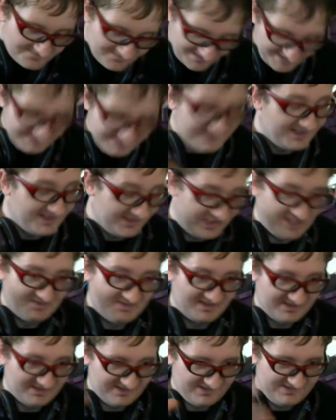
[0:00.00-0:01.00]
Again,
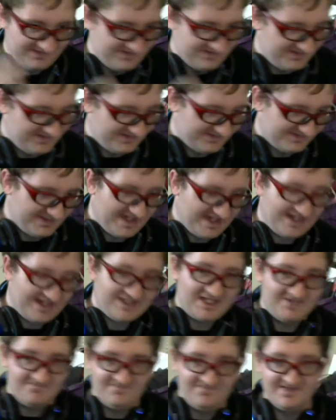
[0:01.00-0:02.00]
assuming that this is the exact
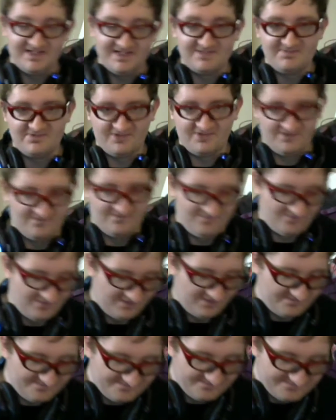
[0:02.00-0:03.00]
same thing as Persona 4.